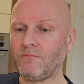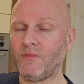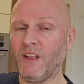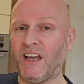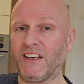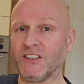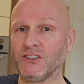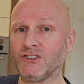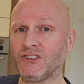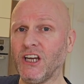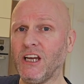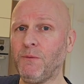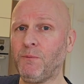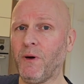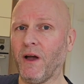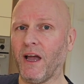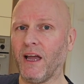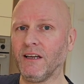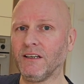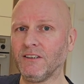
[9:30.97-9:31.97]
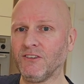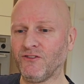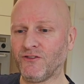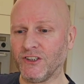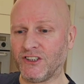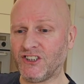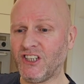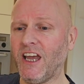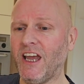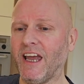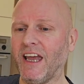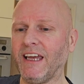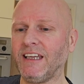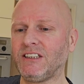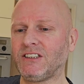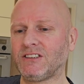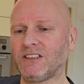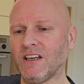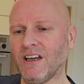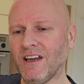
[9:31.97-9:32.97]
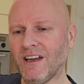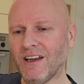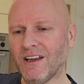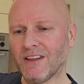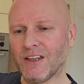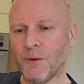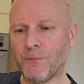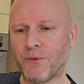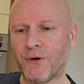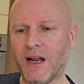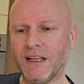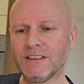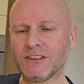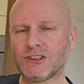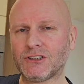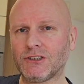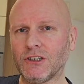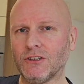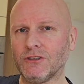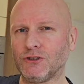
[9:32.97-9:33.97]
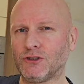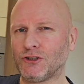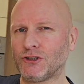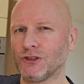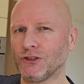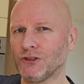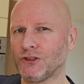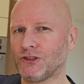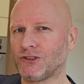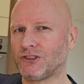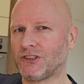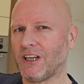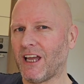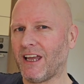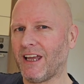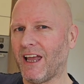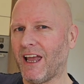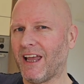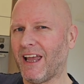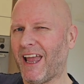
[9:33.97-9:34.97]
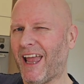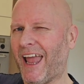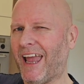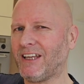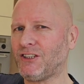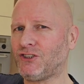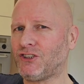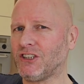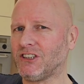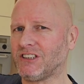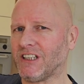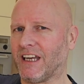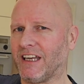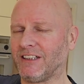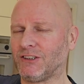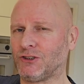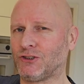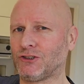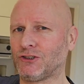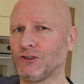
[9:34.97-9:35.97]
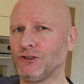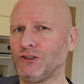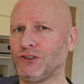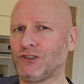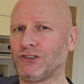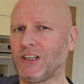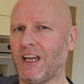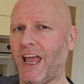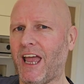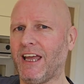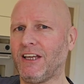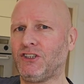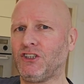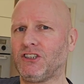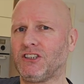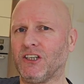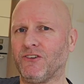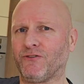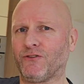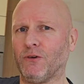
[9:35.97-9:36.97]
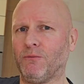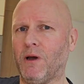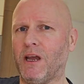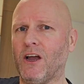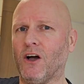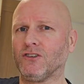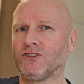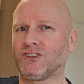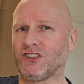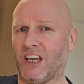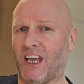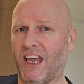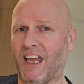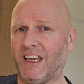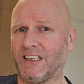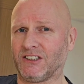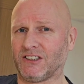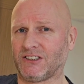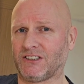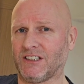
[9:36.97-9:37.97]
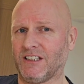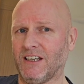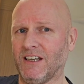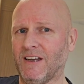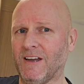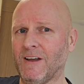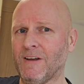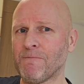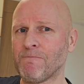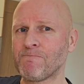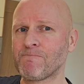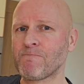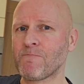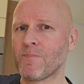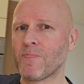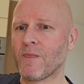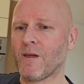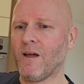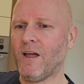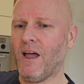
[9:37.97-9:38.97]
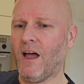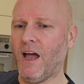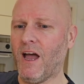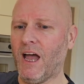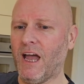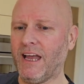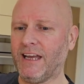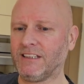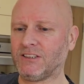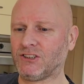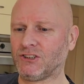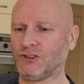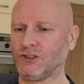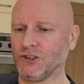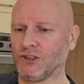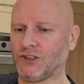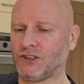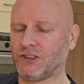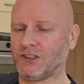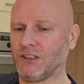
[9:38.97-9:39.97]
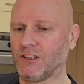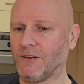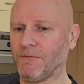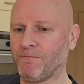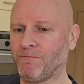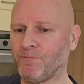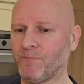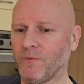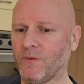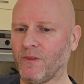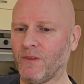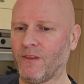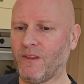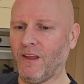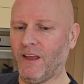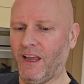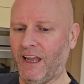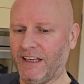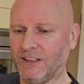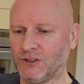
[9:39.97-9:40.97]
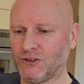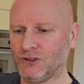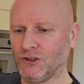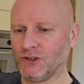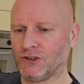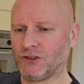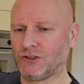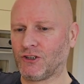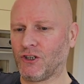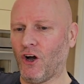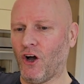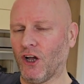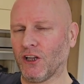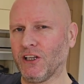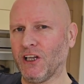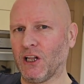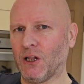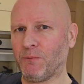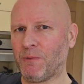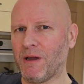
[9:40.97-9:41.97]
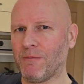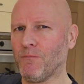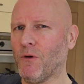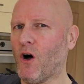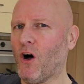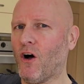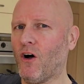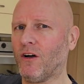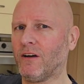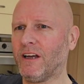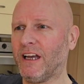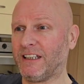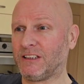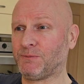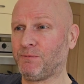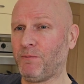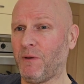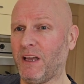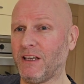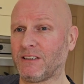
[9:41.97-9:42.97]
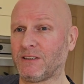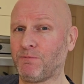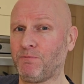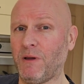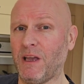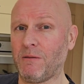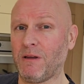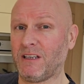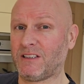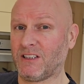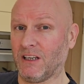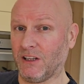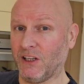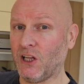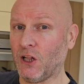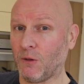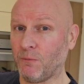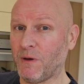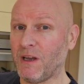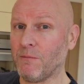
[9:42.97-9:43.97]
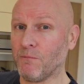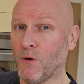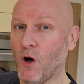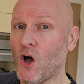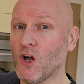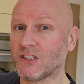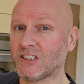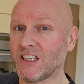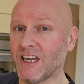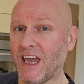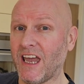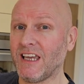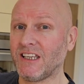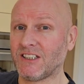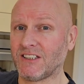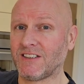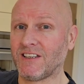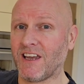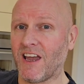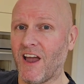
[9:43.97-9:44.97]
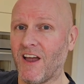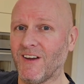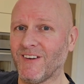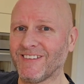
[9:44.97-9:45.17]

it's cheaper. For taste, the Branston just edges it for me on taste. It's just got a little bit more, it's a little bit more tastier.